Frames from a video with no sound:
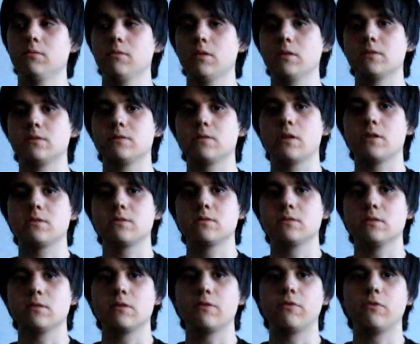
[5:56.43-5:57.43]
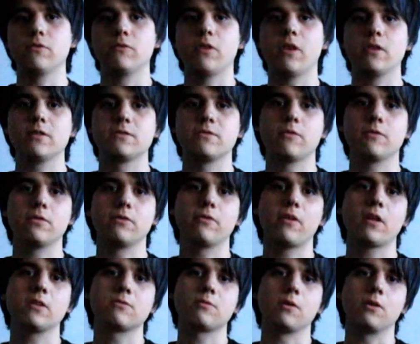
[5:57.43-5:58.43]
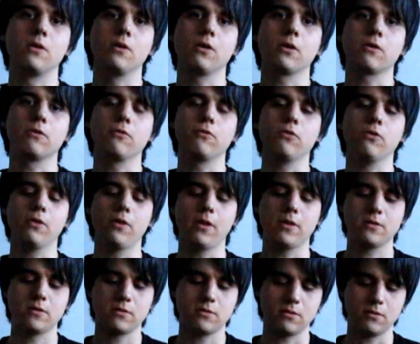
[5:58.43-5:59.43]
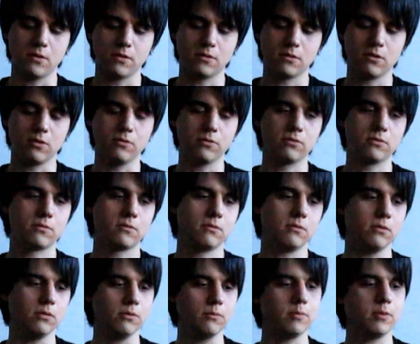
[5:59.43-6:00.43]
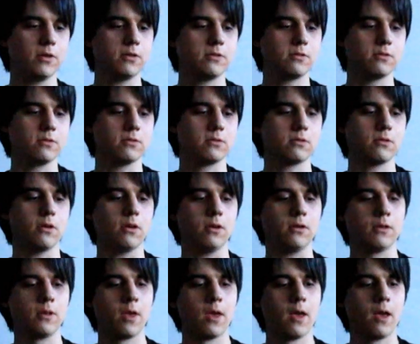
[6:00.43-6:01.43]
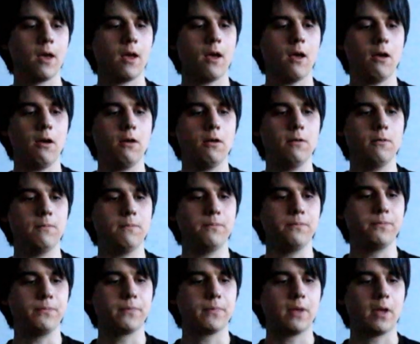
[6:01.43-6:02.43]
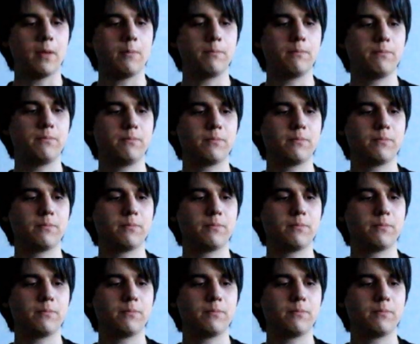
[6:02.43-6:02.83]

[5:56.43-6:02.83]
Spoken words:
That's what you're looking for. That's a good place to start. And